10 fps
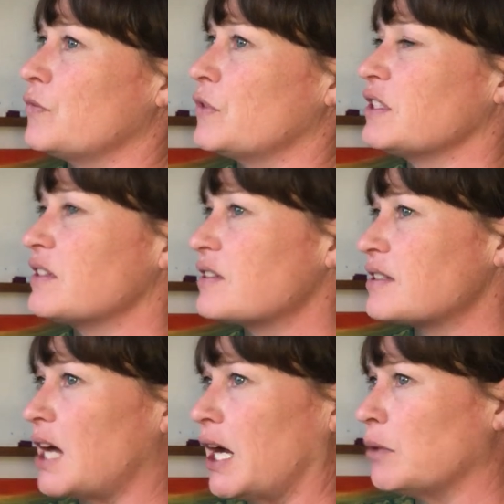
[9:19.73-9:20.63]
This is a
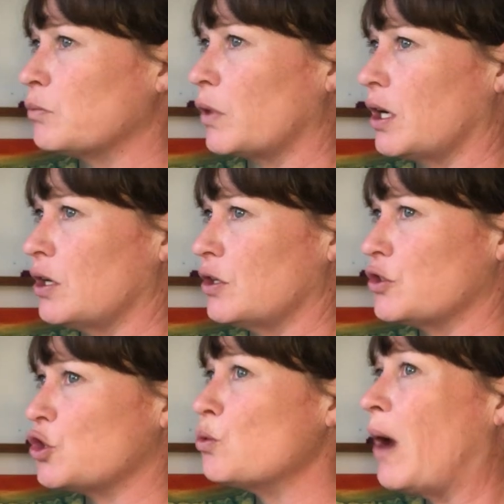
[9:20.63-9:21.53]
time where
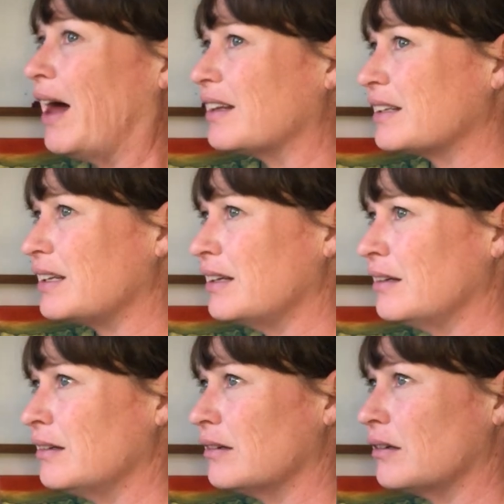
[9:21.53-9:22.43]
duality
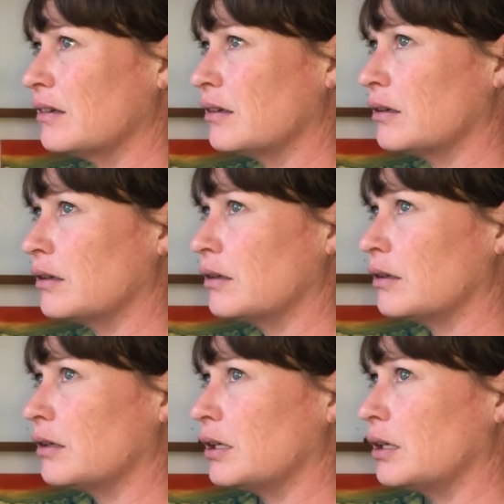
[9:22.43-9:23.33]

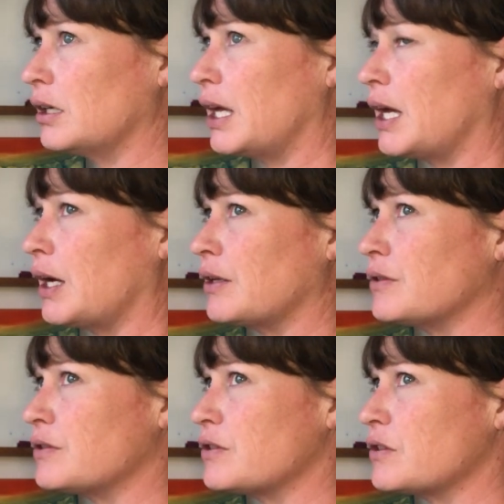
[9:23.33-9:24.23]

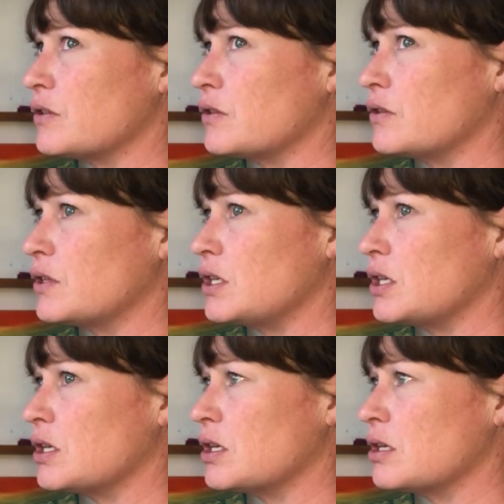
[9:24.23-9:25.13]
and
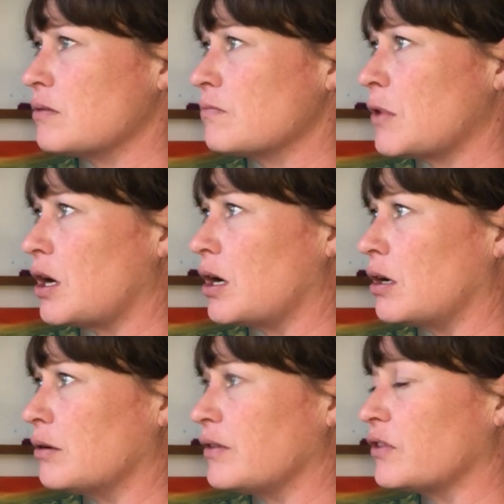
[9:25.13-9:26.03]
the
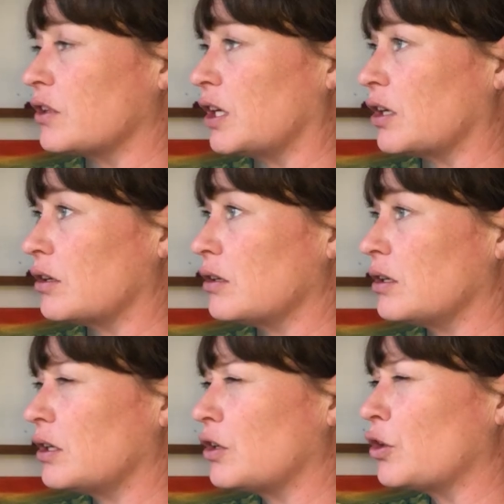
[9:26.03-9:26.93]
even like
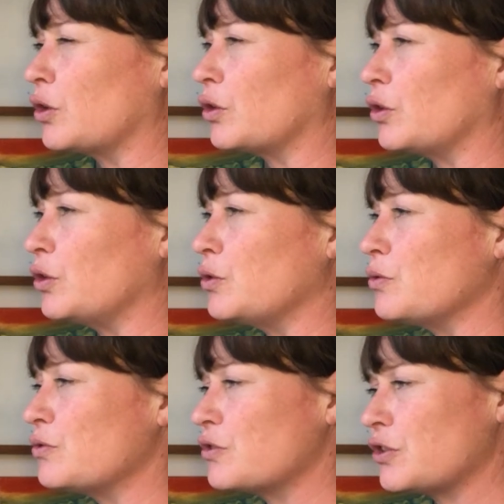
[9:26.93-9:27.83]
in an
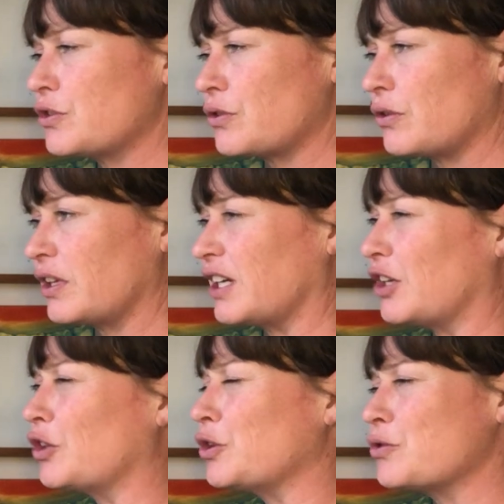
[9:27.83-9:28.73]
illusion
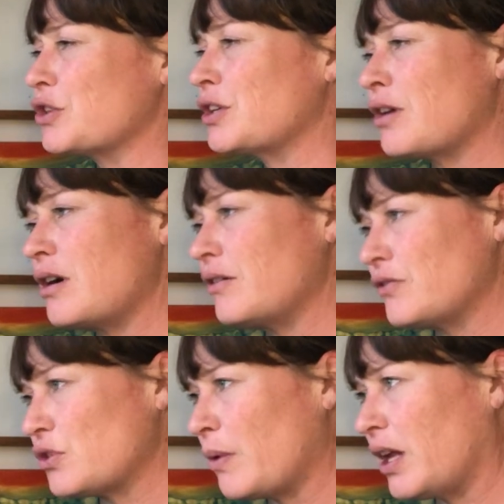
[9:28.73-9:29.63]
of
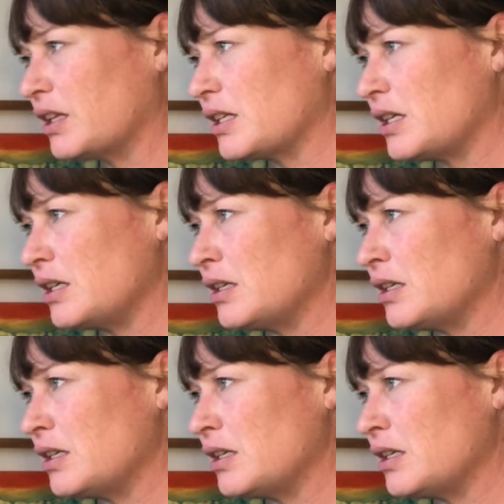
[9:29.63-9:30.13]
duality,